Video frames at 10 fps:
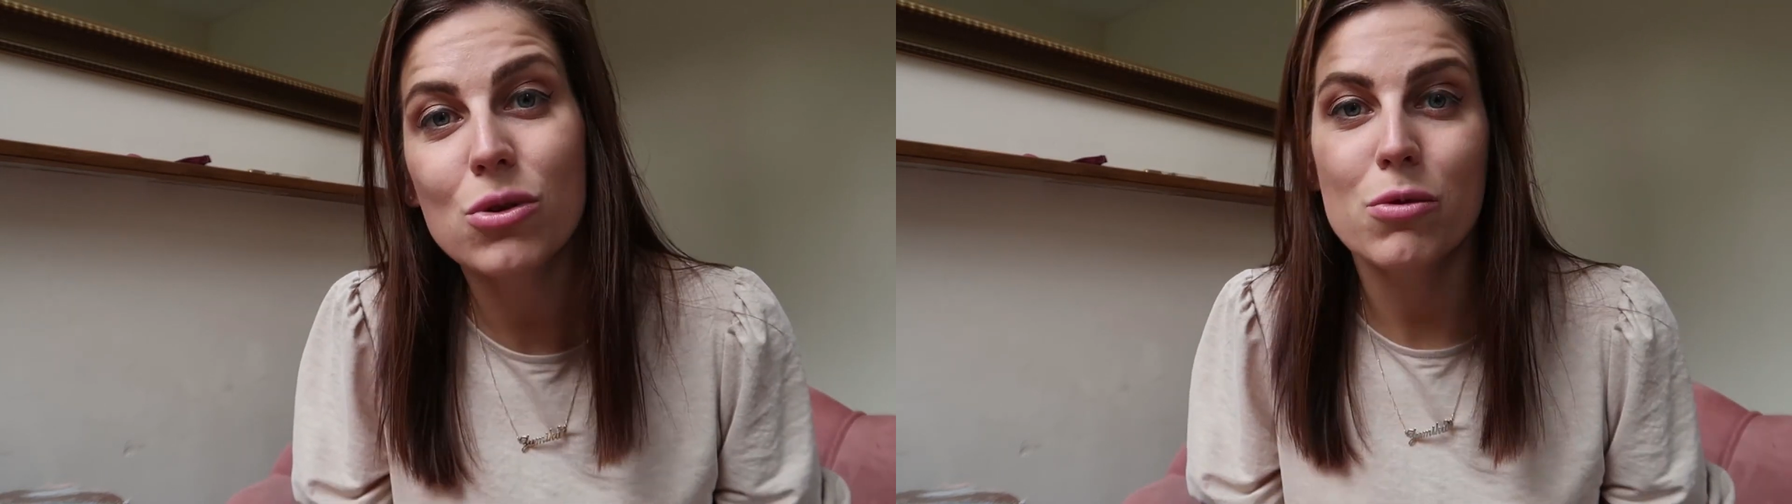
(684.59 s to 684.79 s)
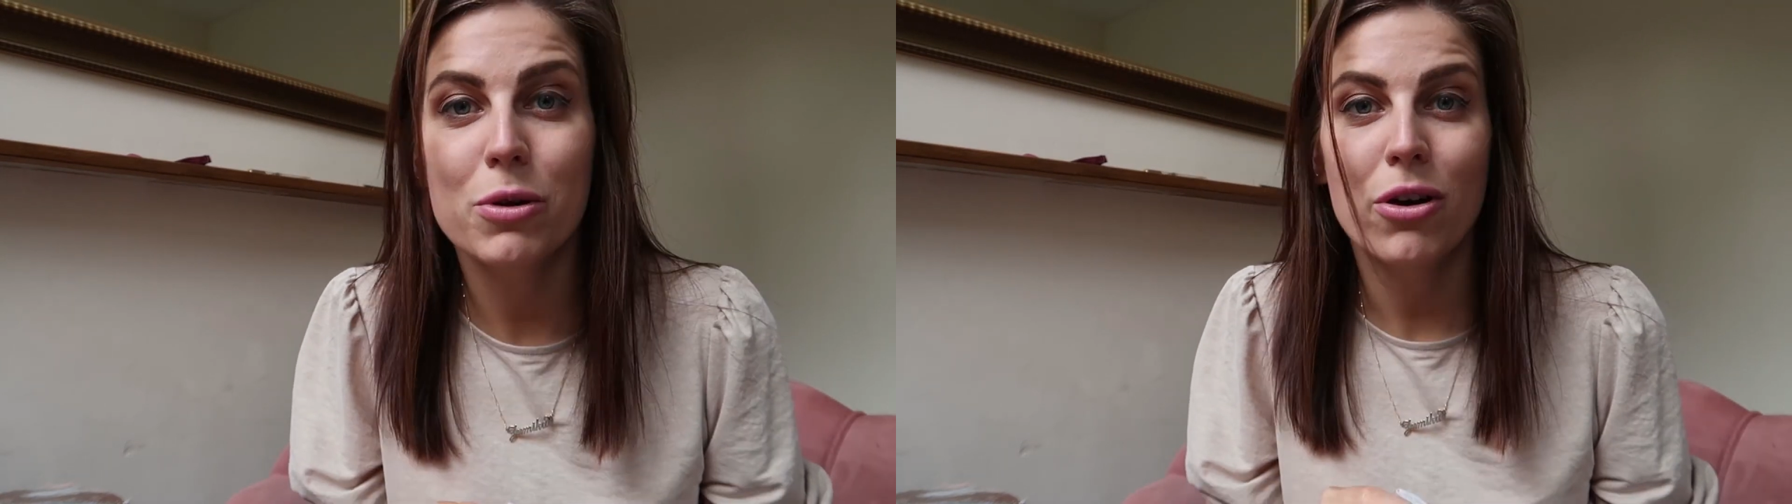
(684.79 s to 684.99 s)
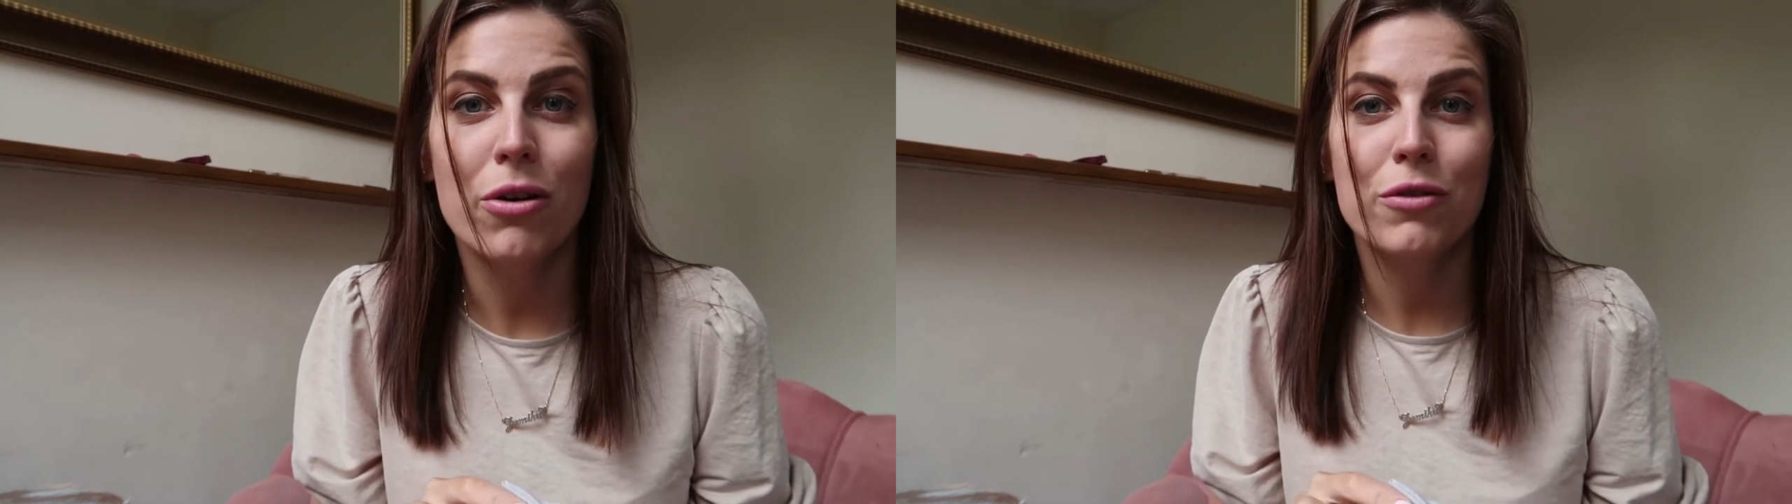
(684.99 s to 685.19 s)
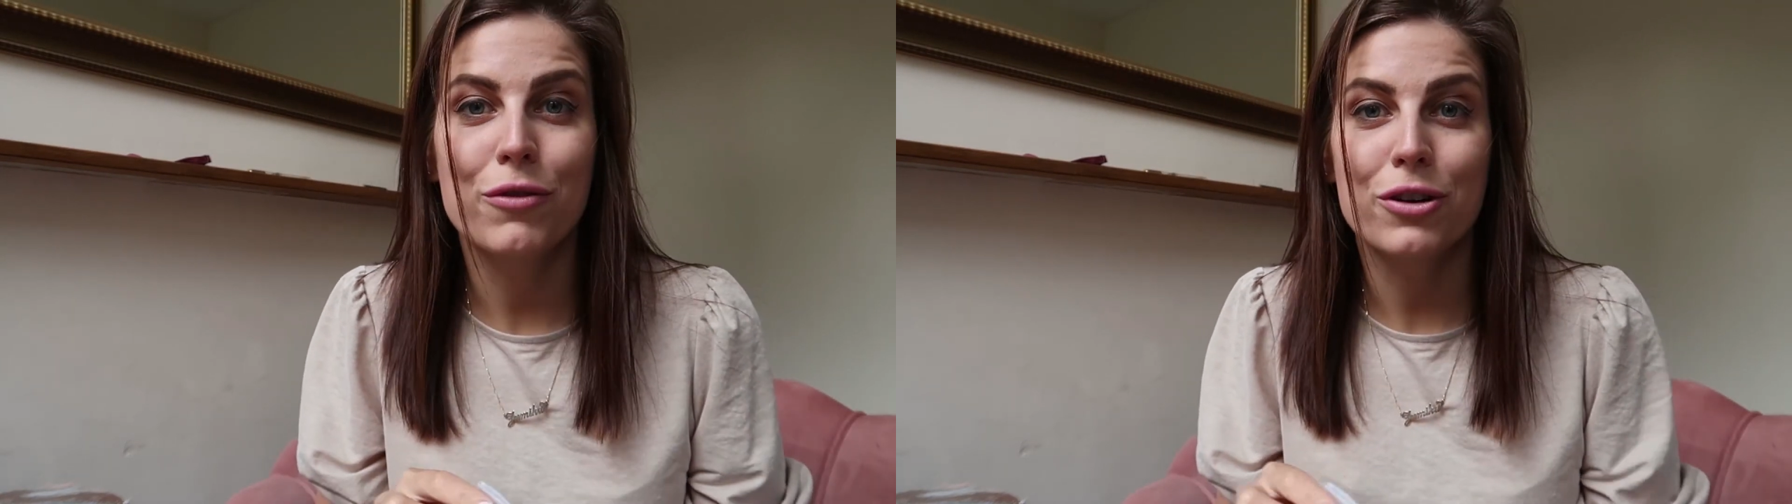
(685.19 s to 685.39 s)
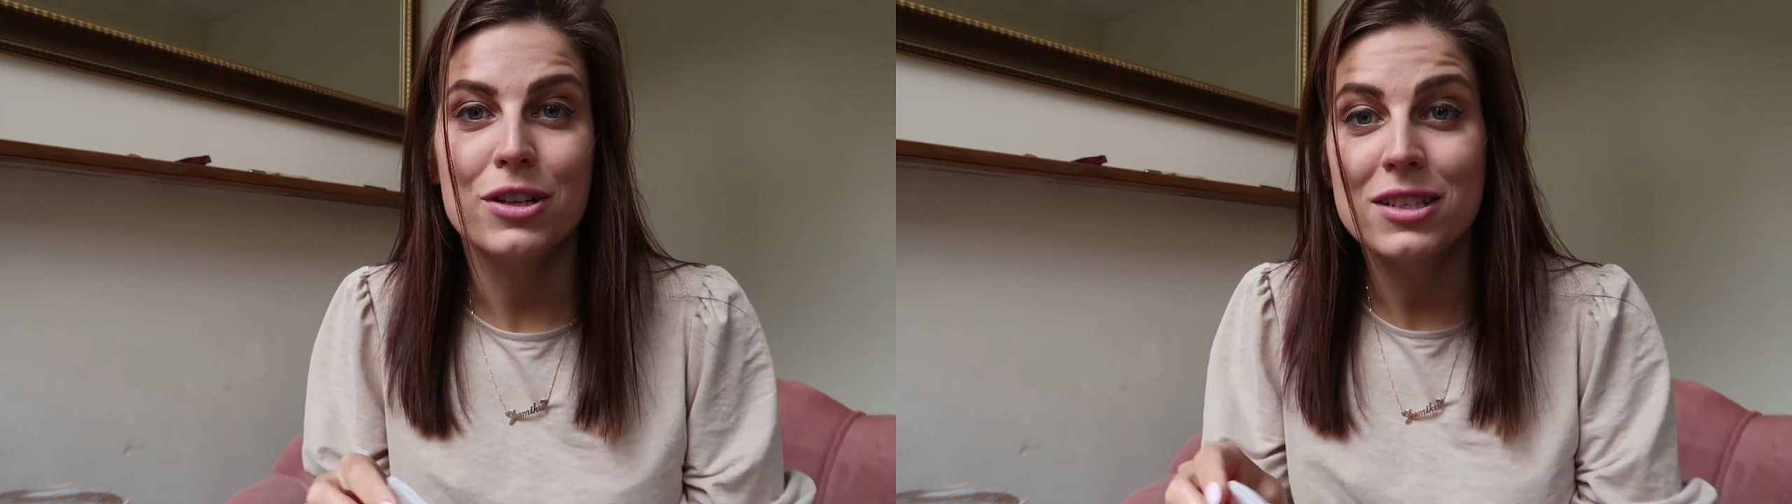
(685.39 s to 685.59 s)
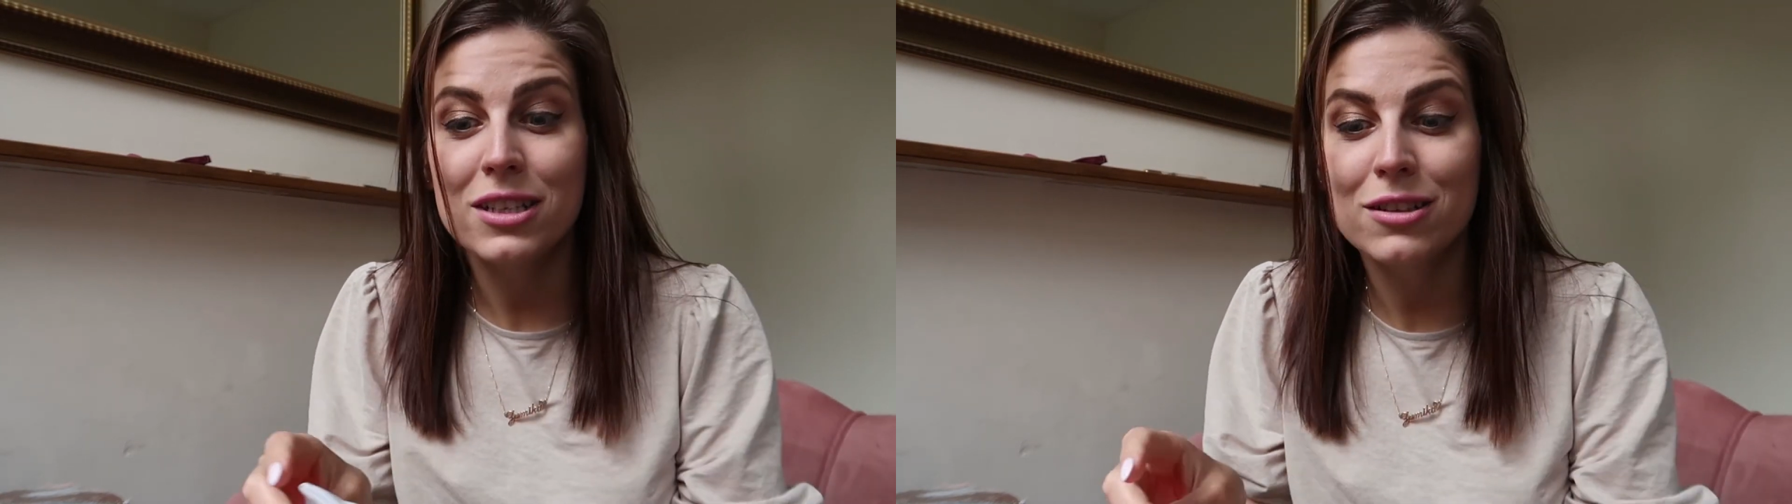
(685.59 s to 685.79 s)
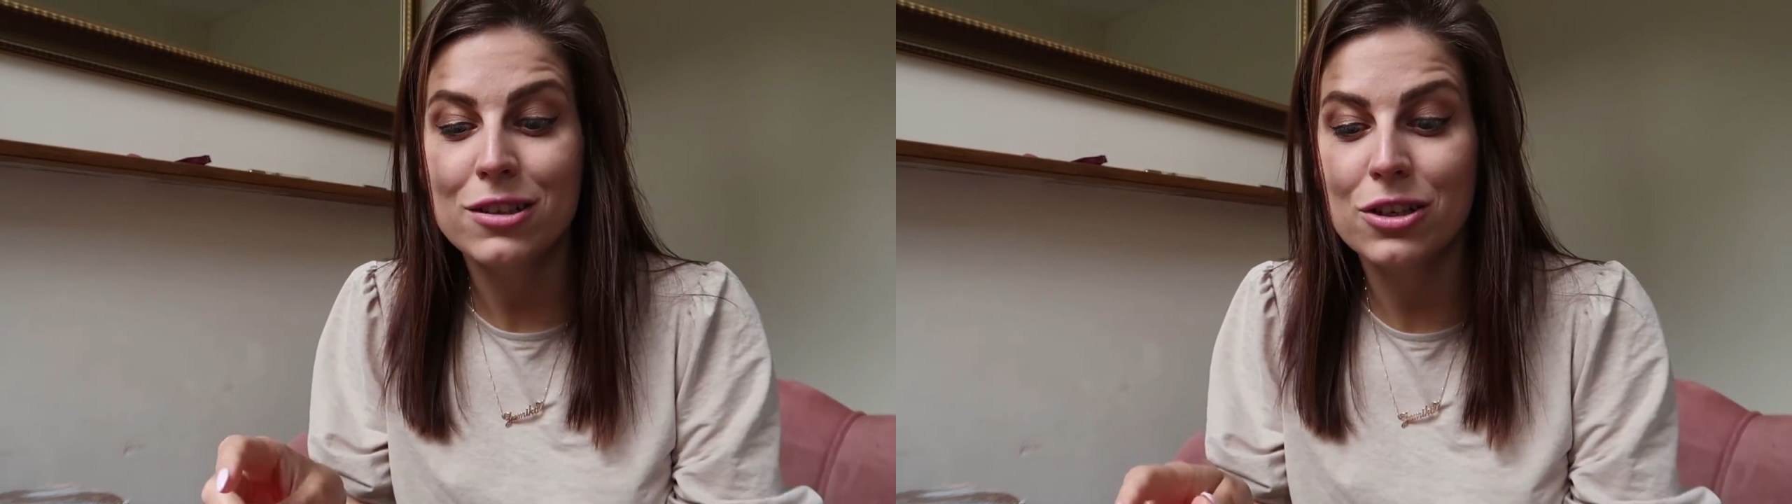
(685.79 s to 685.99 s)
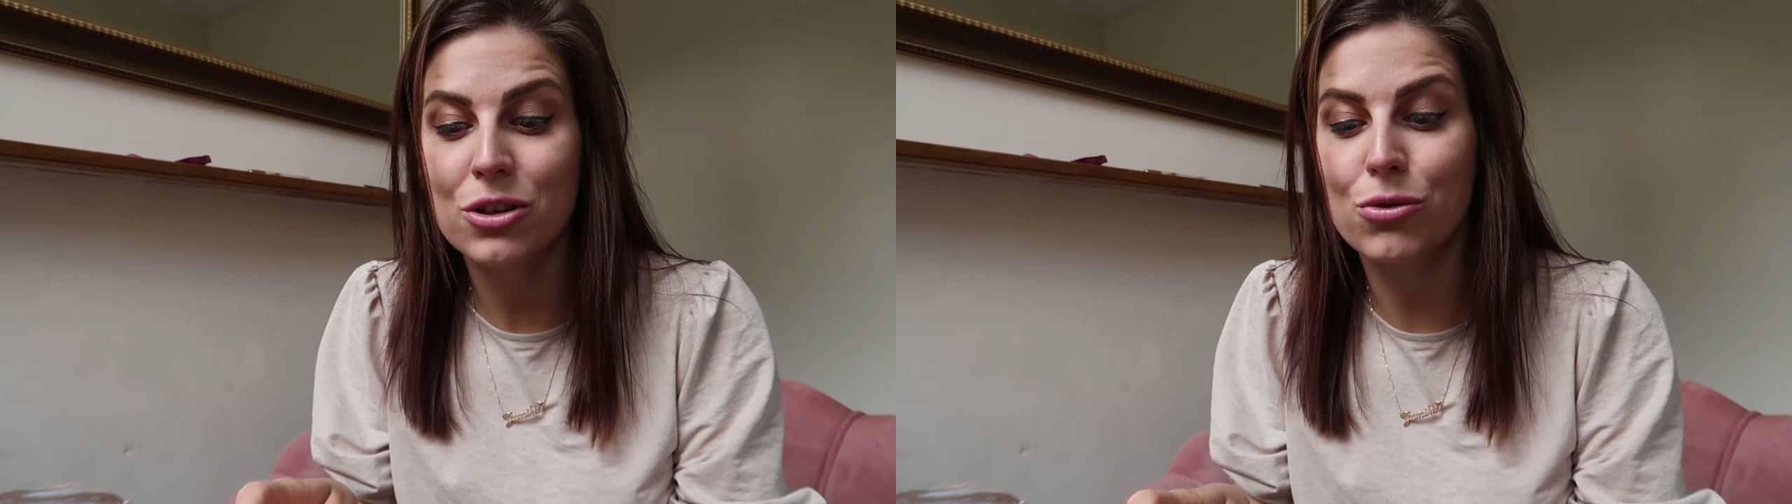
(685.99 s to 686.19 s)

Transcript: or we're going for a dinner,